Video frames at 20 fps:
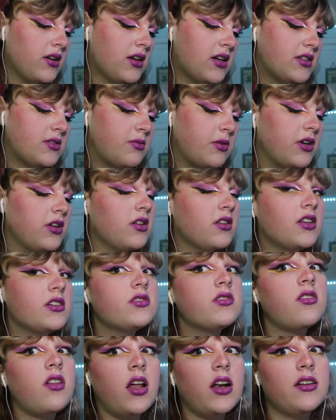because we're
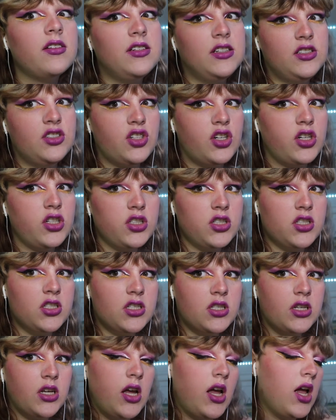there's a lot of
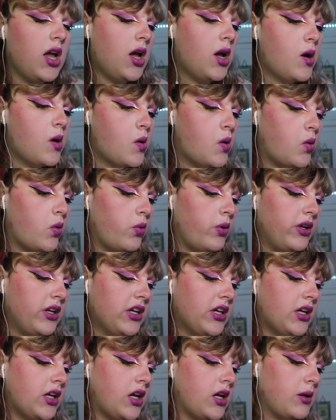t-shirts. Well, we
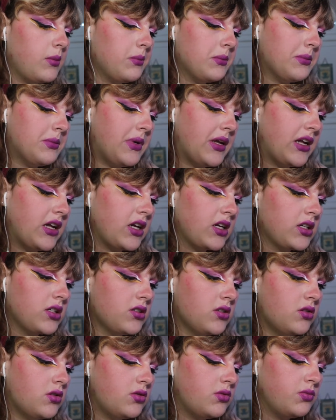can come back.
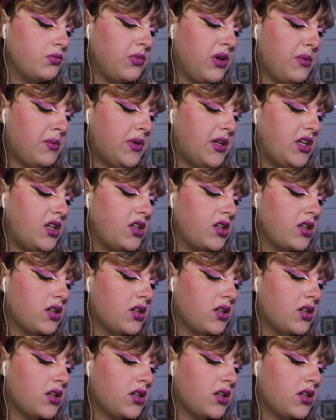Ooh, maybe.